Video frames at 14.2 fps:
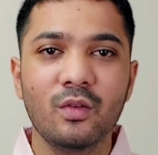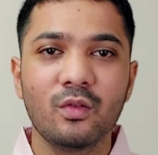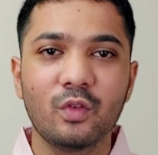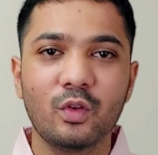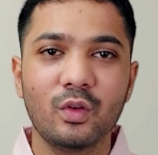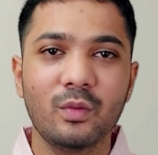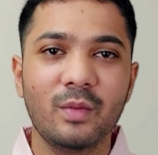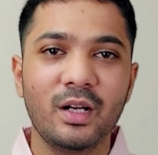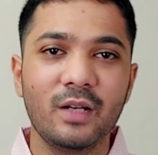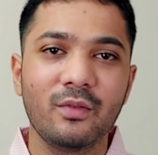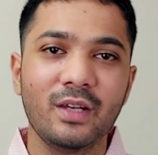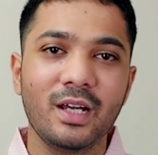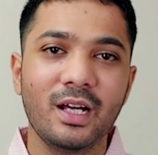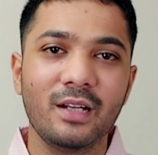So but
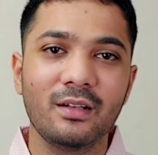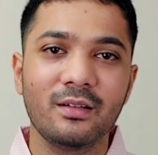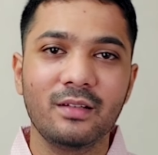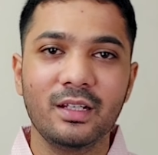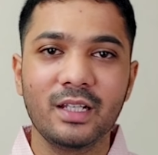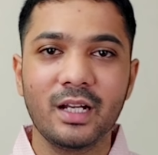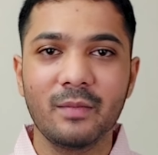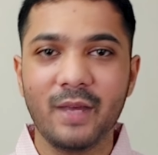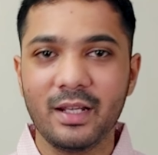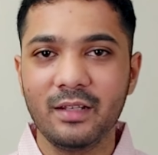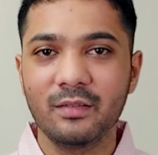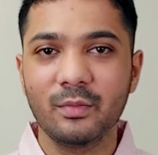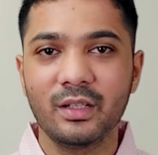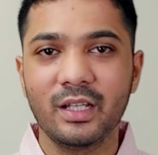we are seeing that by
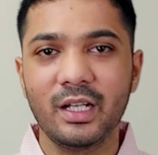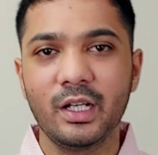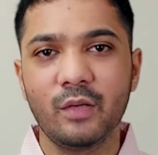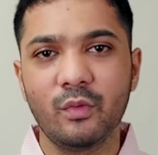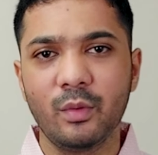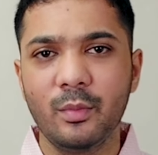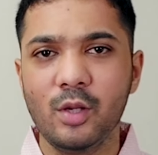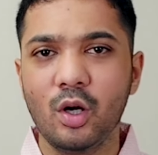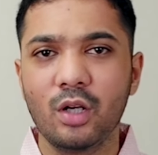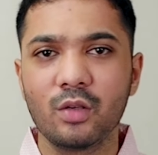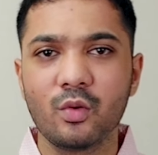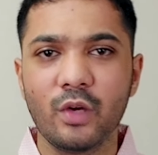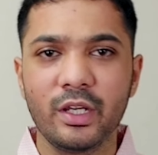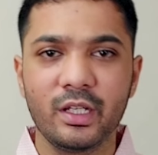this month end it will be
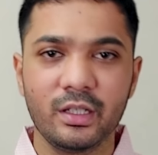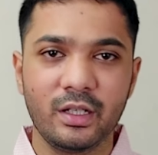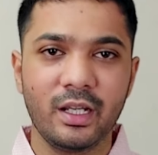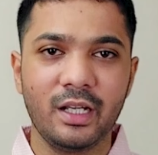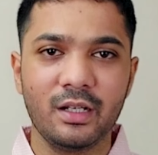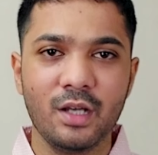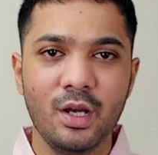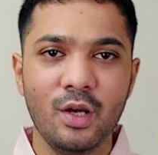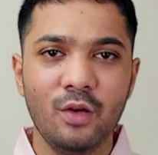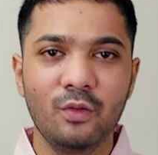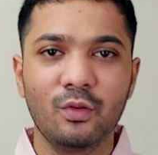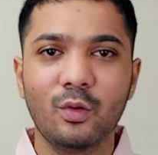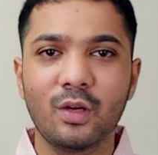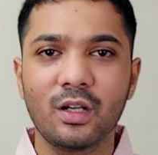all going great.
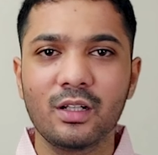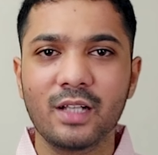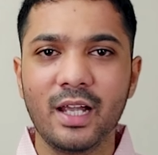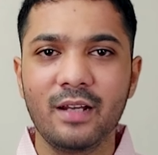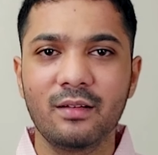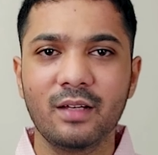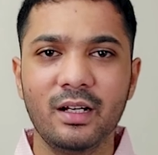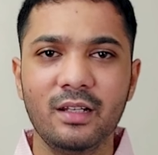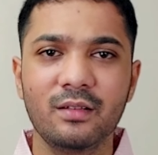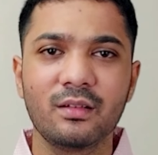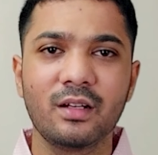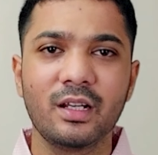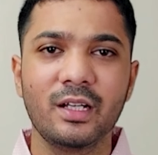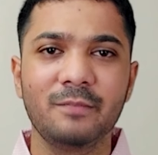So overall client side is
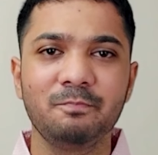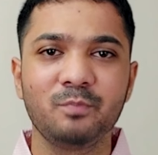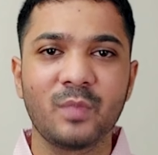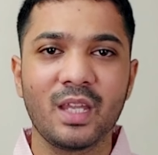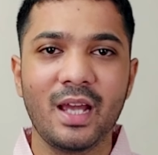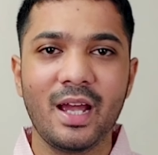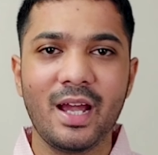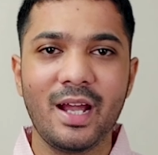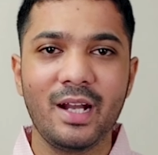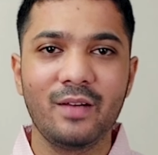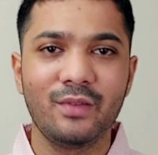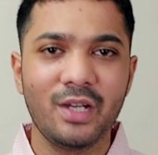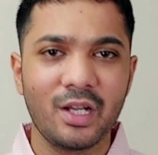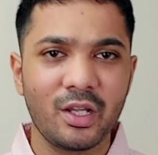great
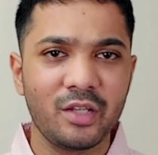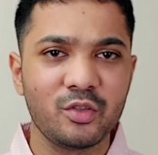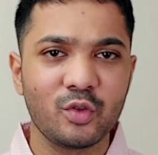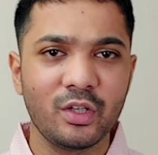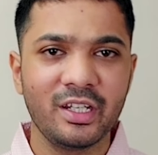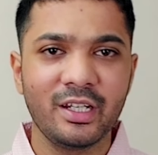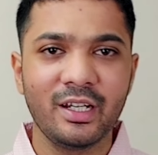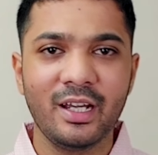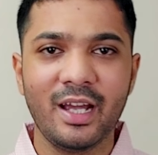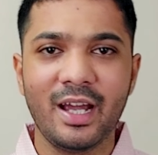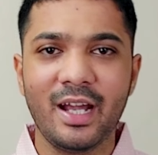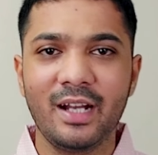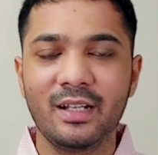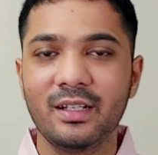and we are enjoying
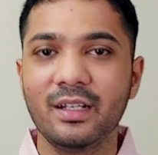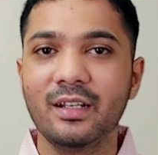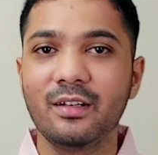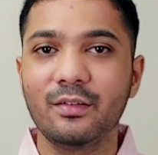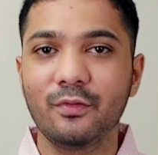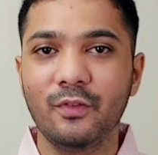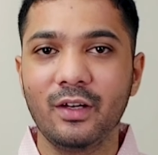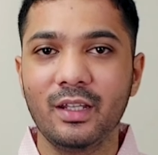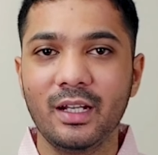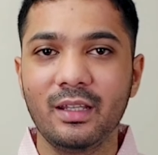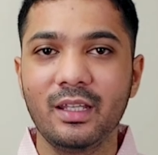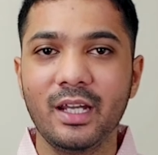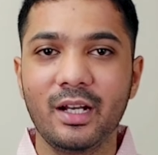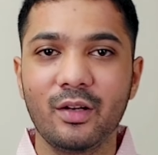and it's fun
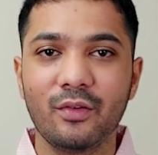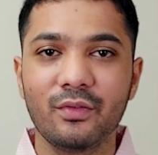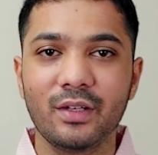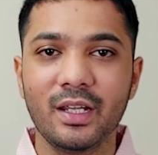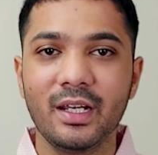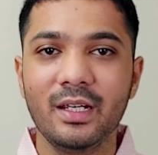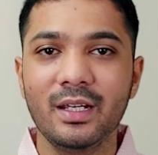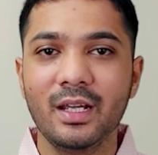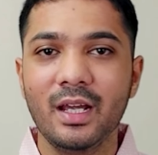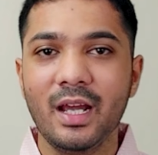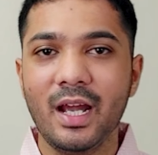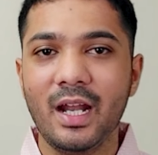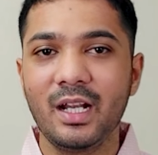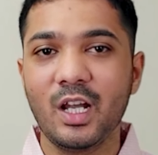at the end of the day.
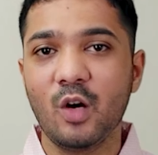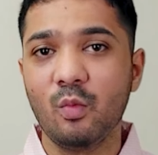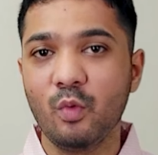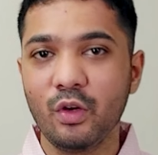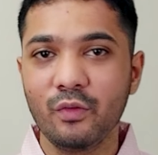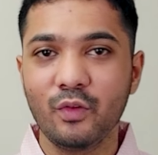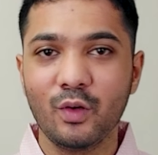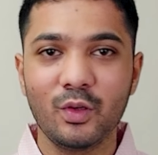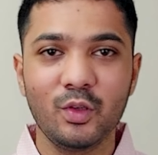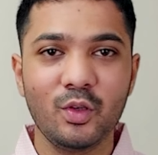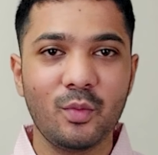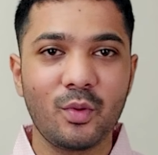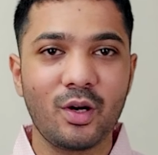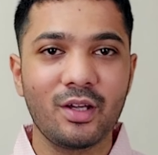And now moving forward to
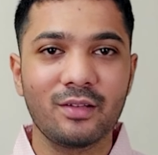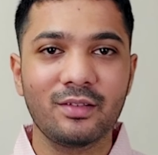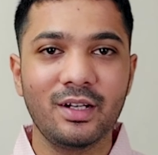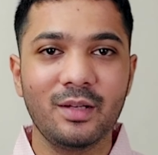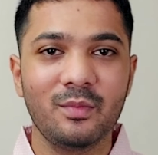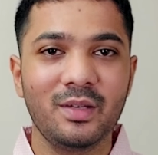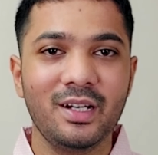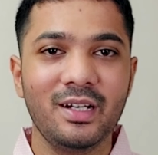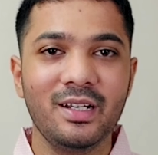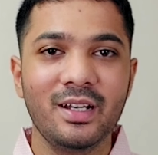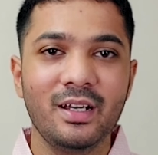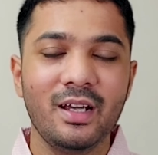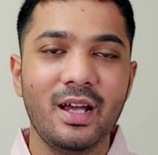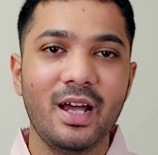the product side update
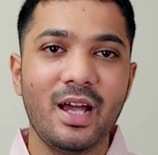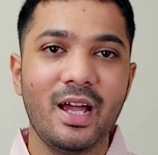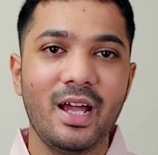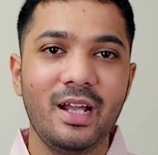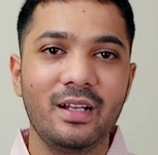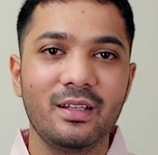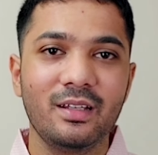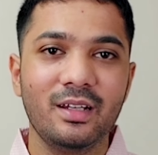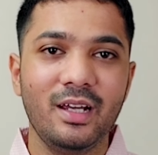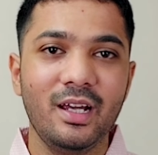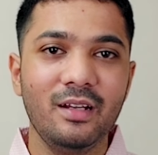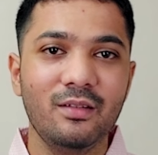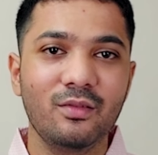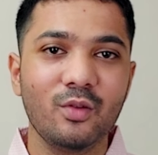and
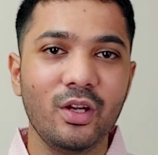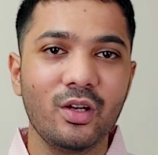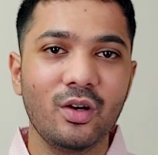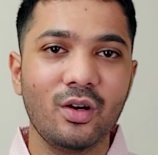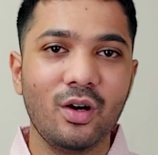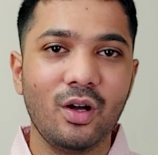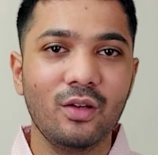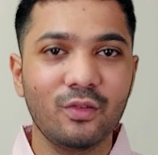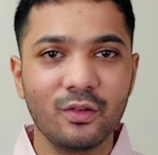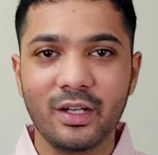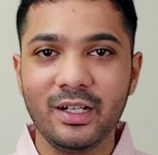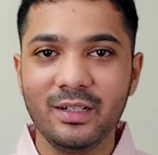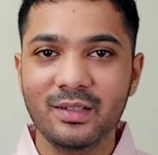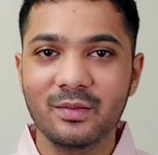it's going also
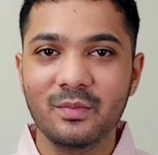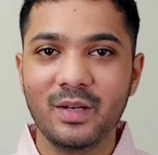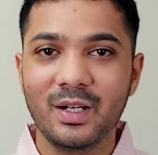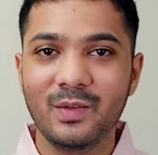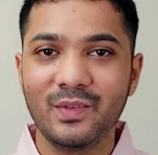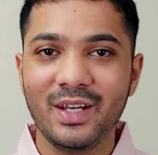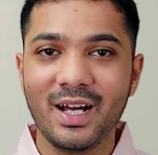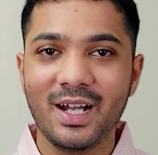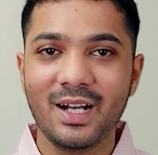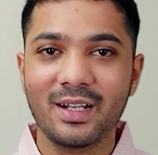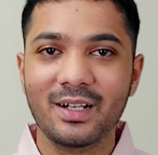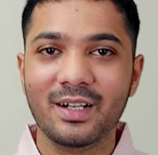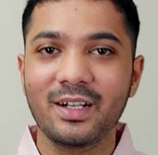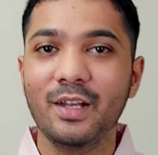great but we
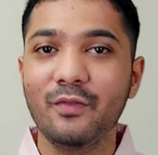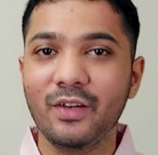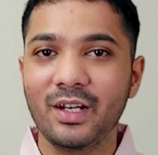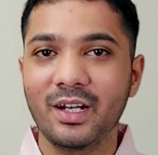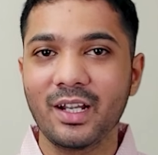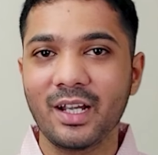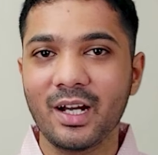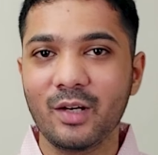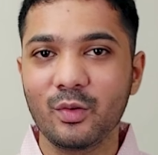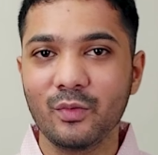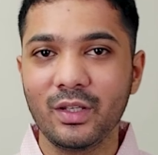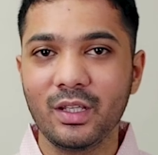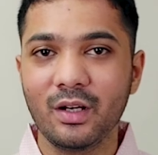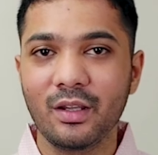are currently figuring out
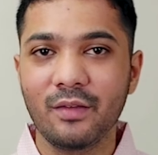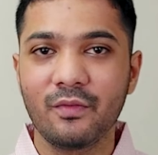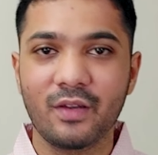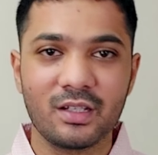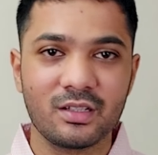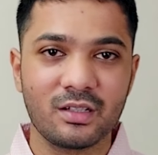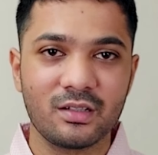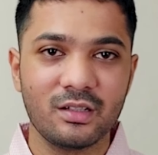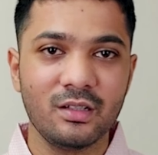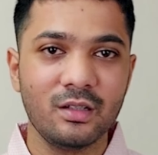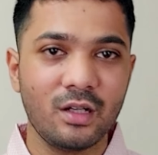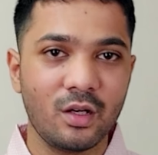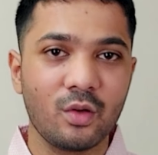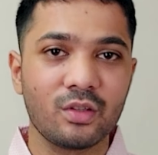with our infrastructure
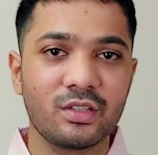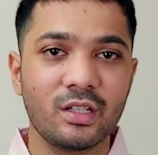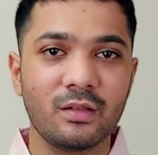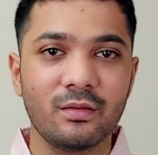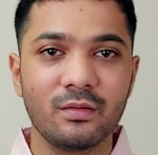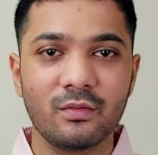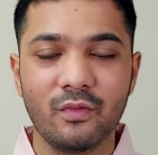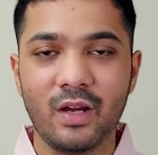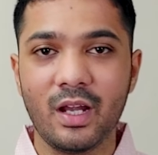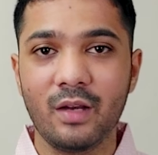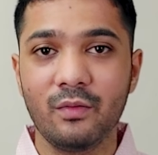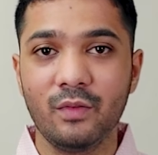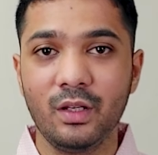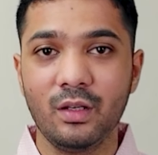our hosting
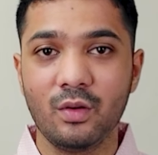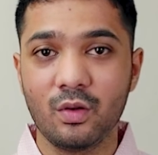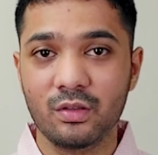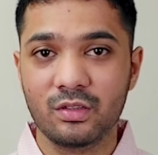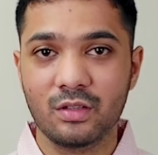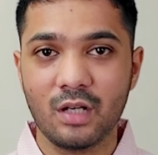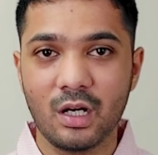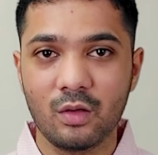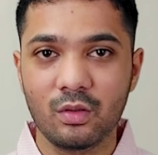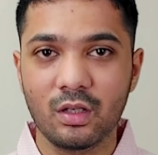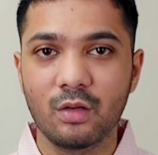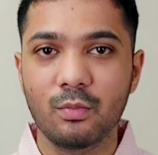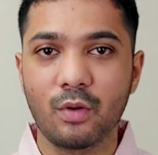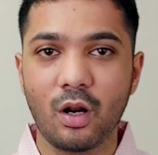where we'll host out
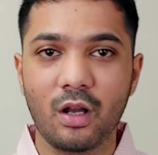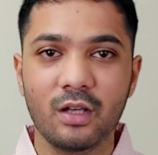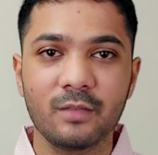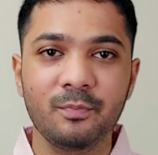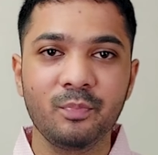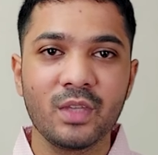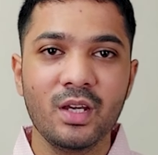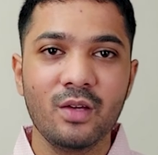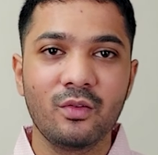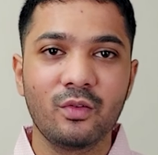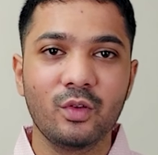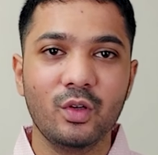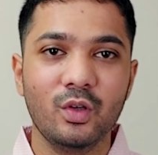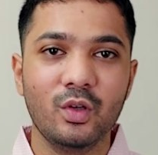our product
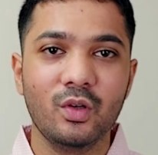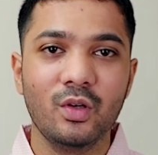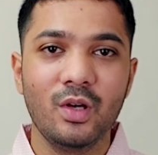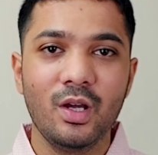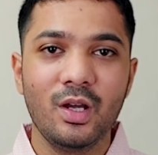so